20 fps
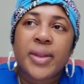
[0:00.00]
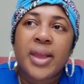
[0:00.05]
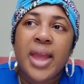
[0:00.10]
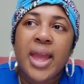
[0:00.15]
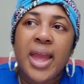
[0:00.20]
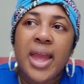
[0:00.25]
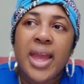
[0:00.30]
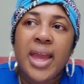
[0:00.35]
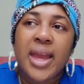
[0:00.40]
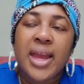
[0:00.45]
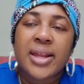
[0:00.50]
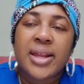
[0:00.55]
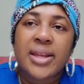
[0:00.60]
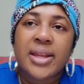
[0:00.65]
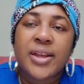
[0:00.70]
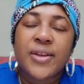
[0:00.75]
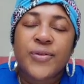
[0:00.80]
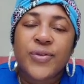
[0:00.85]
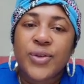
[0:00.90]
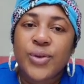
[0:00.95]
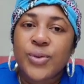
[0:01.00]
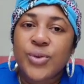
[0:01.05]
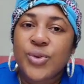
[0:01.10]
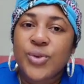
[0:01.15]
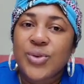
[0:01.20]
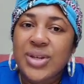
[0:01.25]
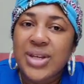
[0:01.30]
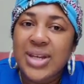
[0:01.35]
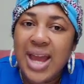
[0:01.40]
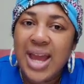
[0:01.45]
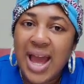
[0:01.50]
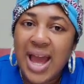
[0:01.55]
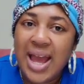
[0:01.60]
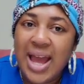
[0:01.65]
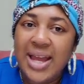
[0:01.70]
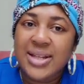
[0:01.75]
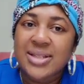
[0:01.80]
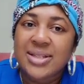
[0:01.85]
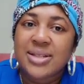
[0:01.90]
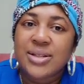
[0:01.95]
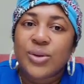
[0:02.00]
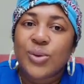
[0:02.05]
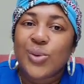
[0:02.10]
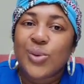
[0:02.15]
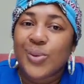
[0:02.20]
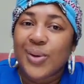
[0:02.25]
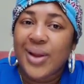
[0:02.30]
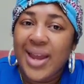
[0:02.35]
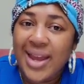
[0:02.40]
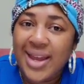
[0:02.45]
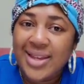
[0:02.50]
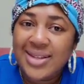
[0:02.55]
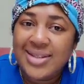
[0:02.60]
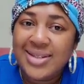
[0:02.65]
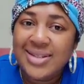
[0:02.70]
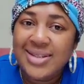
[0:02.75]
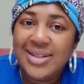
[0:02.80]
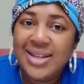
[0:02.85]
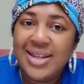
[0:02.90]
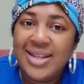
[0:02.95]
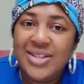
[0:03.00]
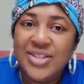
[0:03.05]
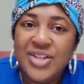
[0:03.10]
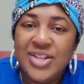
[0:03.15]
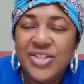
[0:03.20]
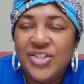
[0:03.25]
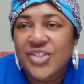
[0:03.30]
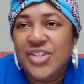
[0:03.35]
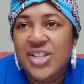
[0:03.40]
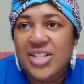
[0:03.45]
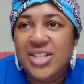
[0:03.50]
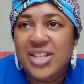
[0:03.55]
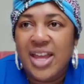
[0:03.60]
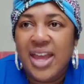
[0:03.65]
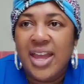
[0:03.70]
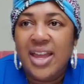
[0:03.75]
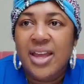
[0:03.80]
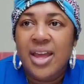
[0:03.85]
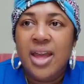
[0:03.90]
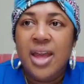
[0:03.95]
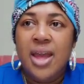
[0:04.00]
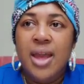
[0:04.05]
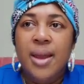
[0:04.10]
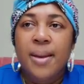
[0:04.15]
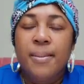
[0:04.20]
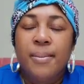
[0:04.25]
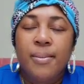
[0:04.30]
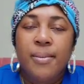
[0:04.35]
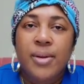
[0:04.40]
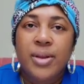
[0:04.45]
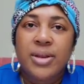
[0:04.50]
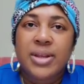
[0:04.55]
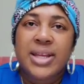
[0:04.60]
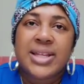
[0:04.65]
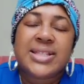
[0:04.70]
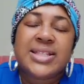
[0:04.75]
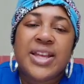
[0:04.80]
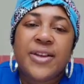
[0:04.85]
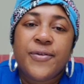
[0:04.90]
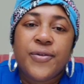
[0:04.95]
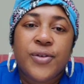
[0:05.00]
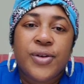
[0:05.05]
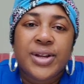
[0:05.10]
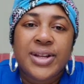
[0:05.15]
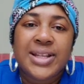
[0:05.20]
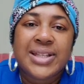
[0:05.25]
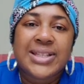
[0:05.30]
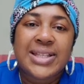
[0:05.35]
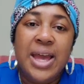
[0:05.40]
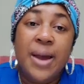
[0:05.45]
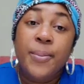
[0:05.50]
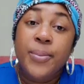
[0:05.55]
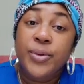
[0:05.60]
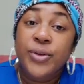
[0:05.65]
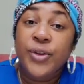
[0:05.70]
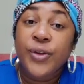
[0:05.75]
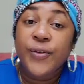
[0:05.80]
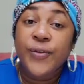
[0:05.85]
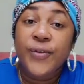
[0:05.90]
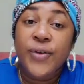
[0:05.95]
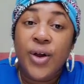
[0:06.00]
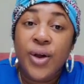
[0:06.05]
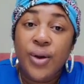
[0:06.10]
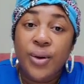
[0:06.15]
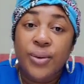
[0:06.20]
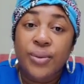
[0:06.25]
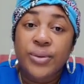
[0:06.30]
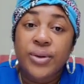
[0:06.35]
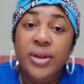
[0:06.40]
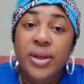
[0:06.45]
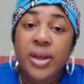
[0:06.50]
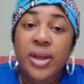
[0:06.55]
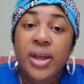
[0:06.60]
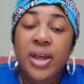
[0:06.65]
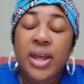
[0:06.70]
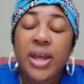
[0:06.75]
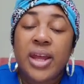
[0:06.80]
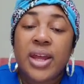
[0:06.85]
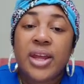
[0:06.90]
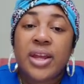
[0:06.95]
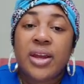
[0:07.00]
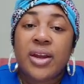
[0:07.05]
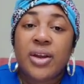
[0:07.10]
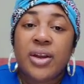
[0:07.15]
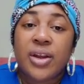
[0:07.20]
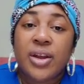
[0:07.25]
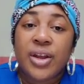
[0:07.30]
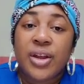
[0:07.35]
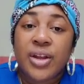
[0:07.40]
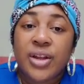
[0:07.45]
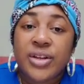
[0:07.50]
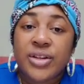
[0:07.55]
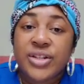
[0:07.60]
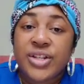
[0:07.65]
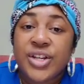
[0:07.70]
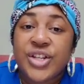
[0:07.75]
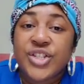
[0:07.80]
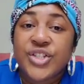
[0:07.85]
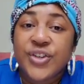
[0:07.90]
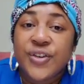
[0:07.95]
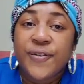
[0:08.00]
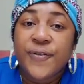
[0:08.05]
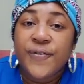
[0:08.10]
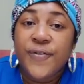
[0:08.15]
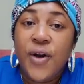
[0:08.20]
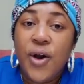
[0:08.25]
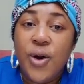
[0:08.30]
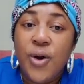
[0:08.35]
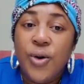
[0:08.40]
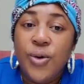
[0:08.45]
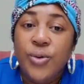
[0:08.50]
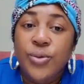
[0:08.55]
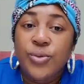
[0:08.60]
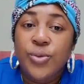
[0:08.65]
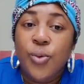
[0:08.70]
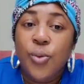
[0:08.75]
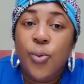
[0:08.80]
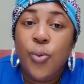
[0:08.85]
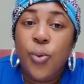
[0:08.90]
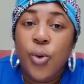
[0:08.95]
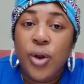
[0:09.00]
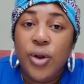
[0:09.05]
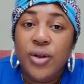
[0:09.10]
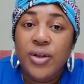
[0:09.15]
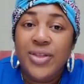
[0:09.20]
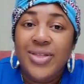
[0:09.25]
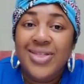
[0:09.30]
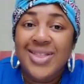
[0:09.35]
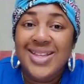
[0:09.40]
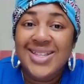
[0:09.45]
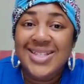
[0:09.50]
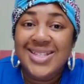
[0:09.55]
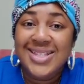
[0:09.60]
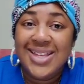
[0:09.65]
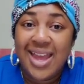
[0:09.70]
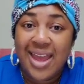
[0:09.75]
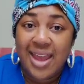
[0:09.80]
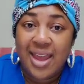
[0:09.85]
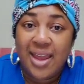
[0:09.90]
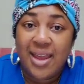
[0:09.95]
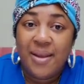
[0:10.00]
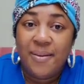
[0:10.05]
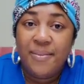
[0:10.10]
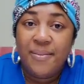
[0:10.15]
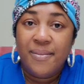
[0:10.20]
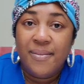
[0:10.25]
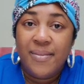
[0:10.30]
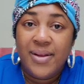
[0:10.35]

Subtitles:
And if you do not rest, it's just like, let's say for an example, your phone. Does your phone work the same